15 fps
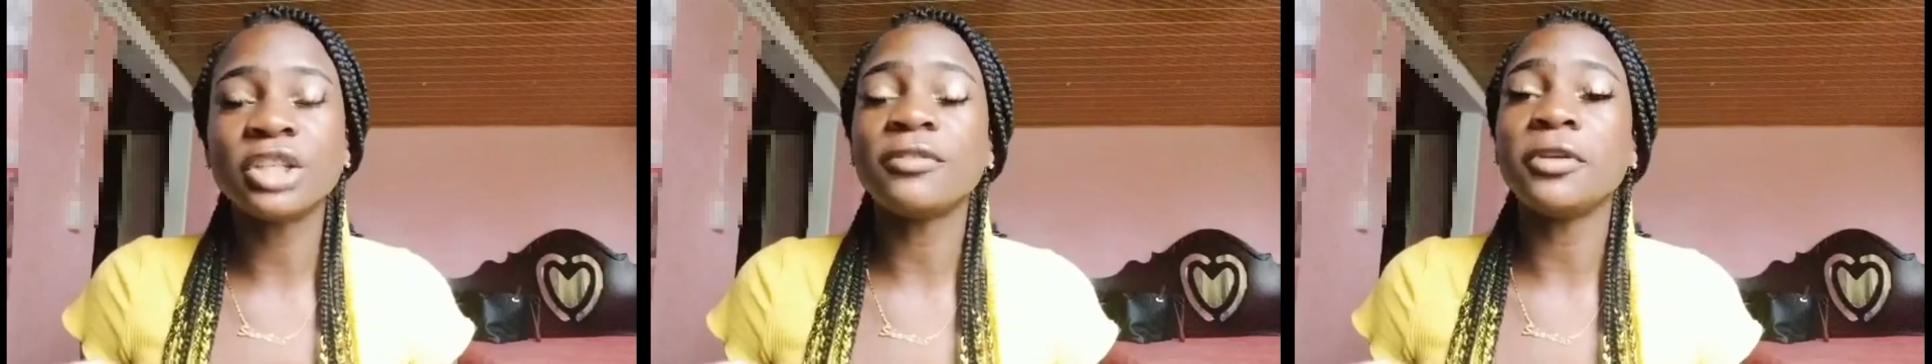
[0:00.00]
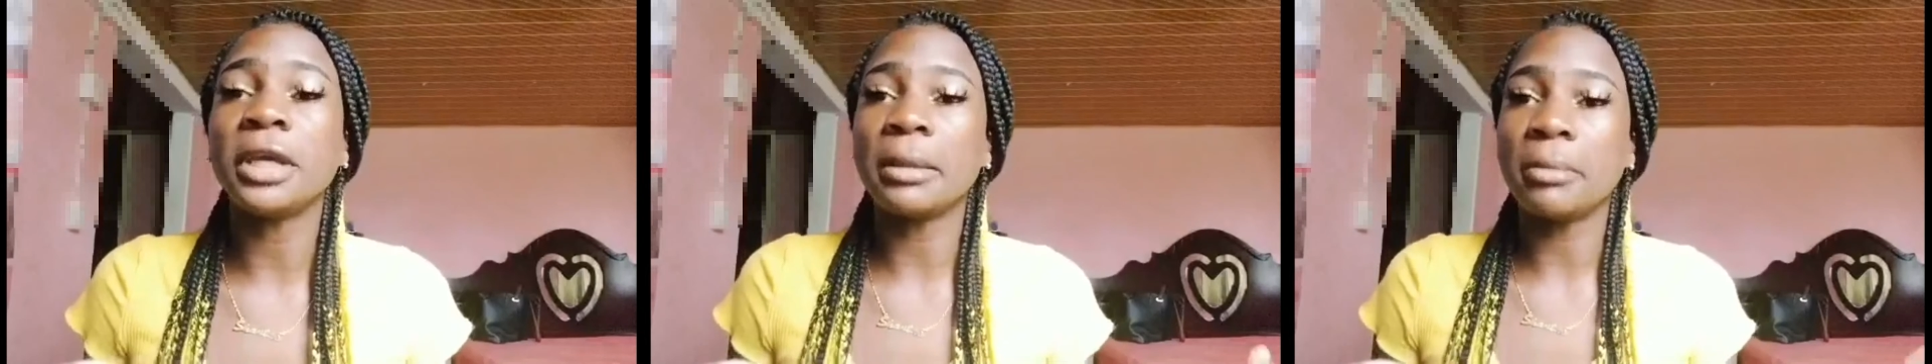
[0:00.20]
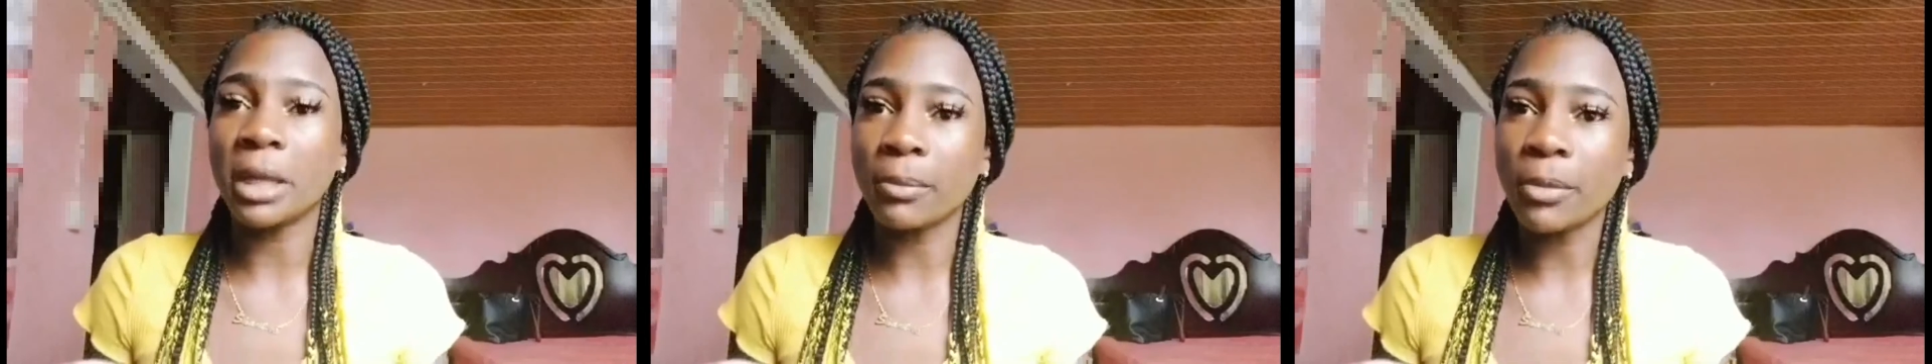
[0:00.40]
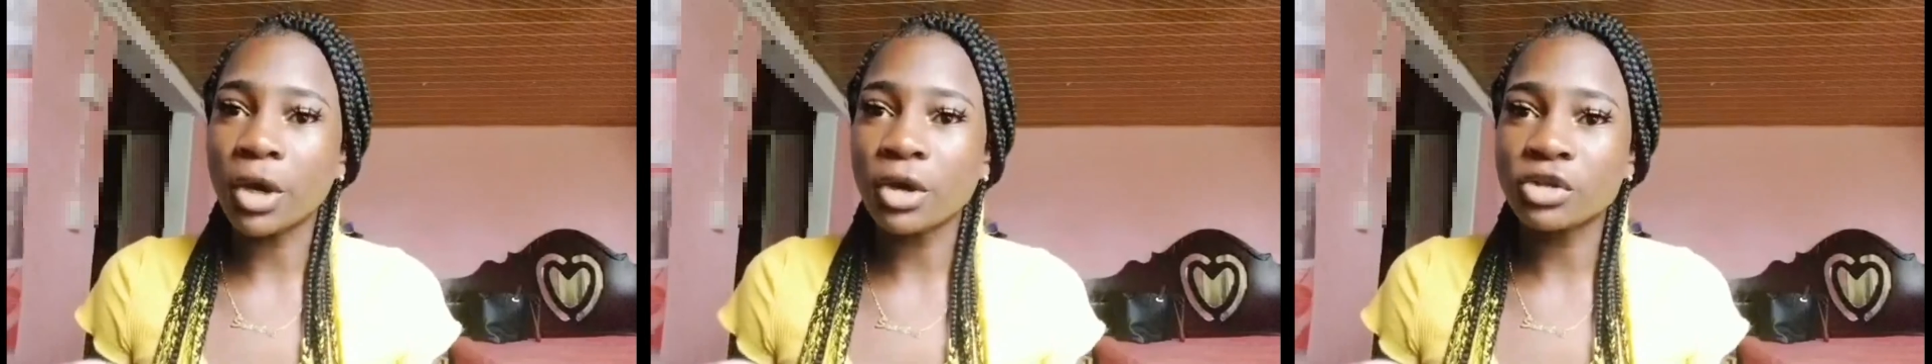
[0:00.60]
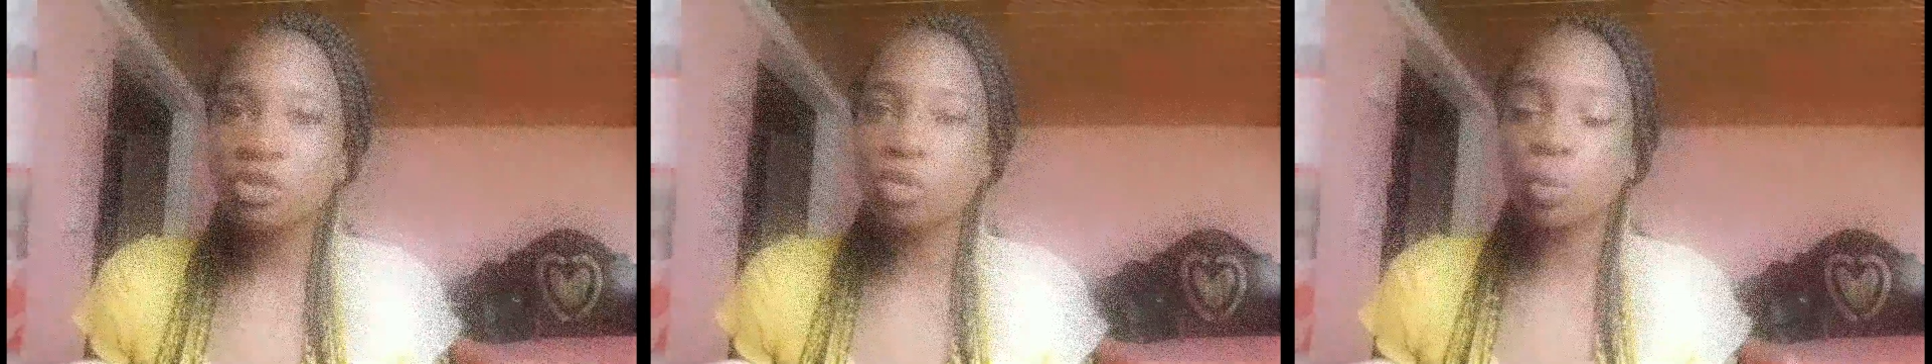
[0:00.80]
If you get my
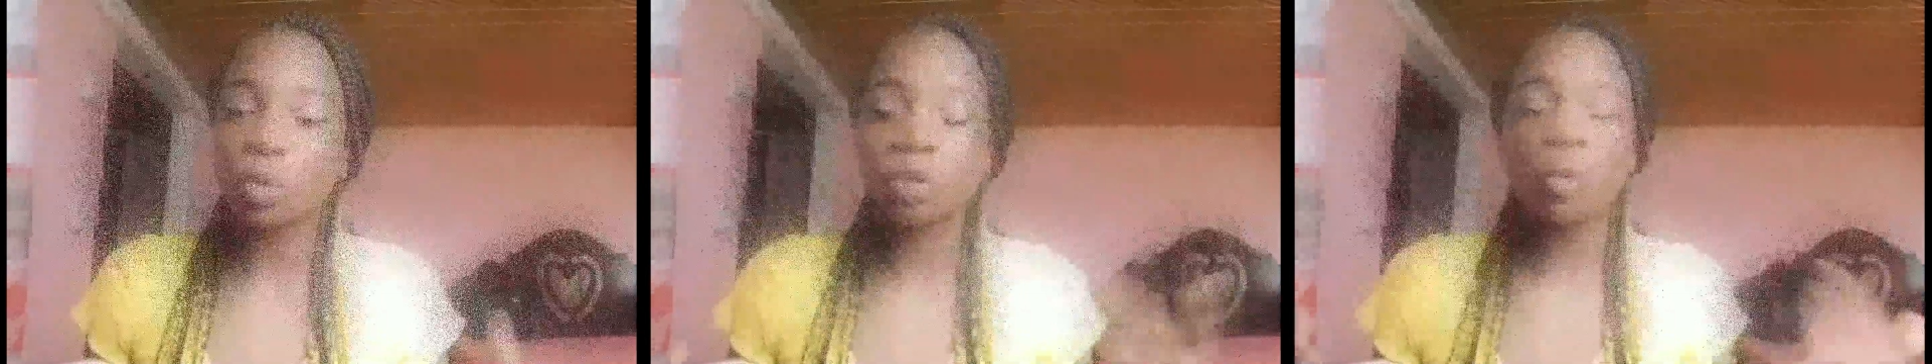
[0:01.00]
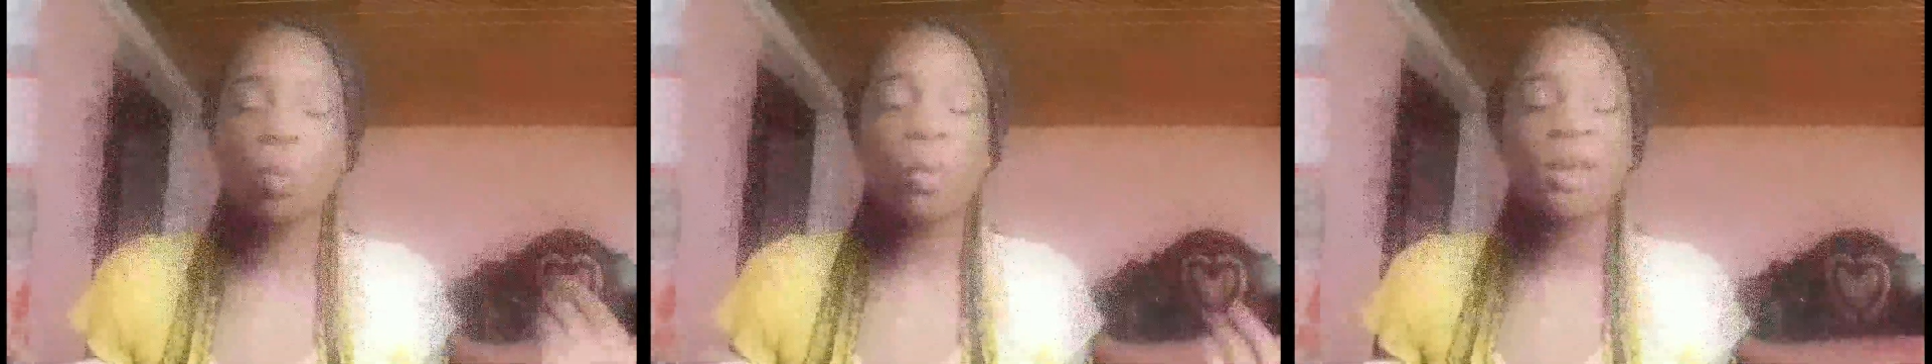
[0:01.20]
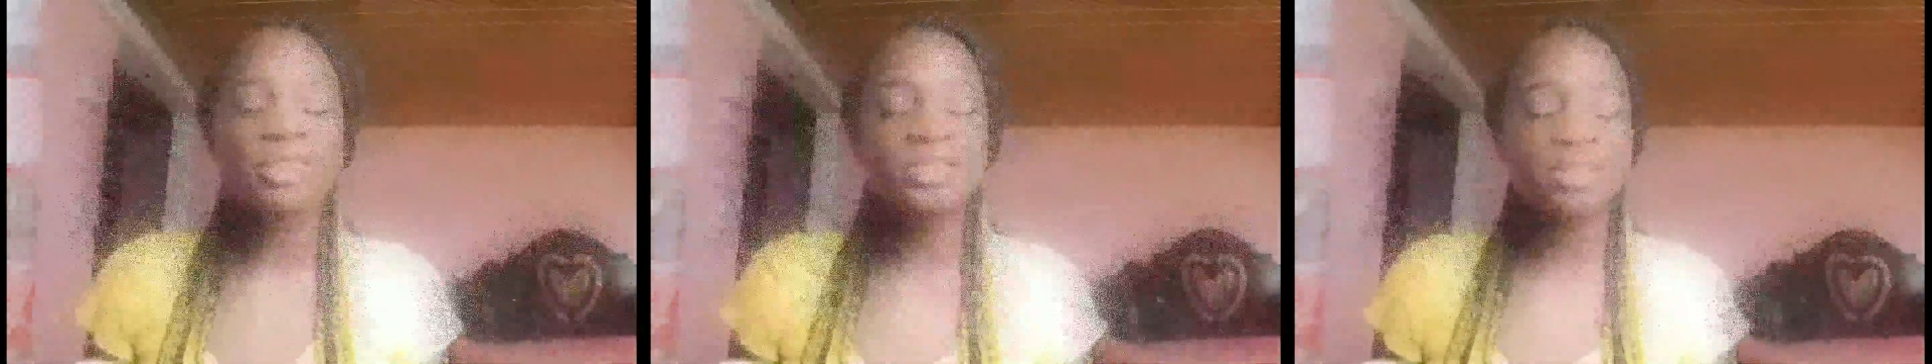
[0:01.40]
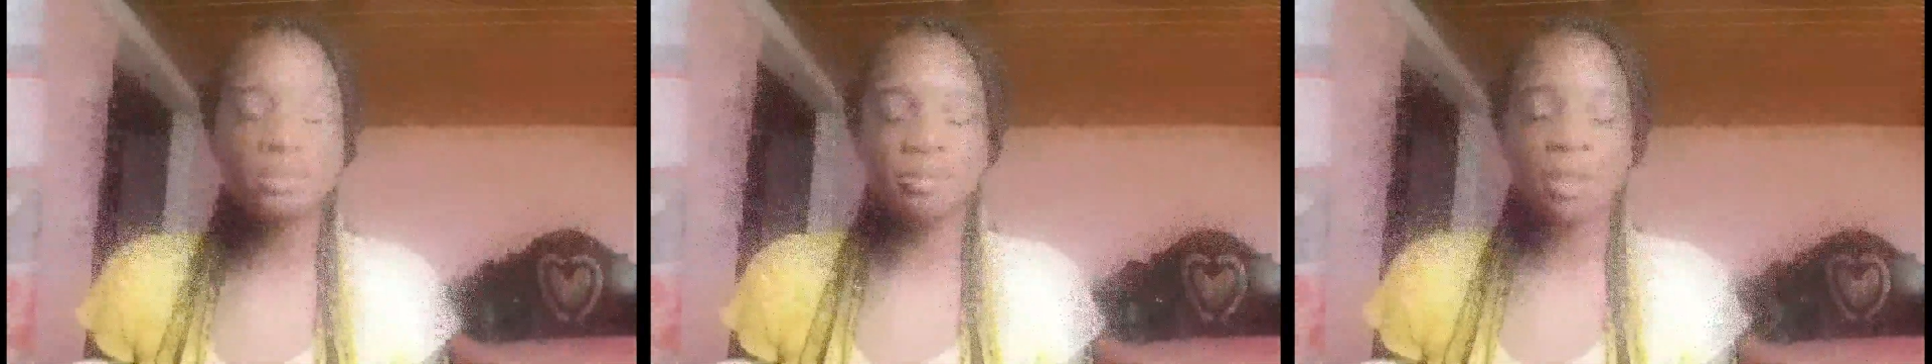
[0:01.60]
point, you won't question